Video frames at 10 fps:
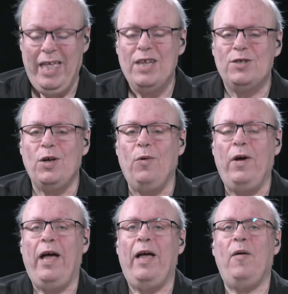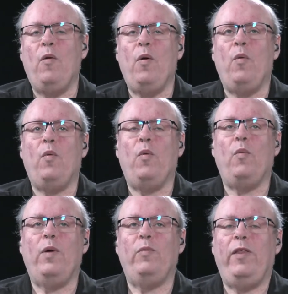So
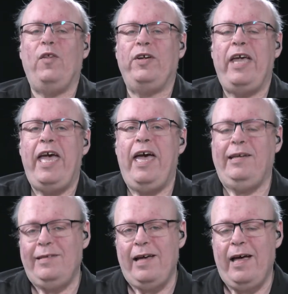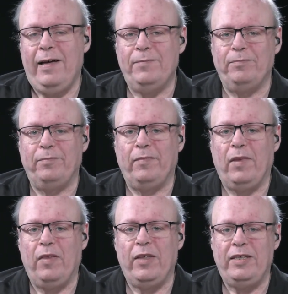when we look at
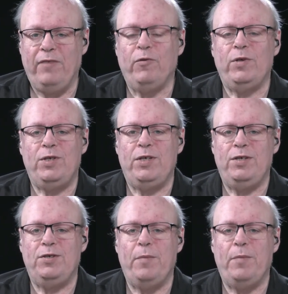the differences,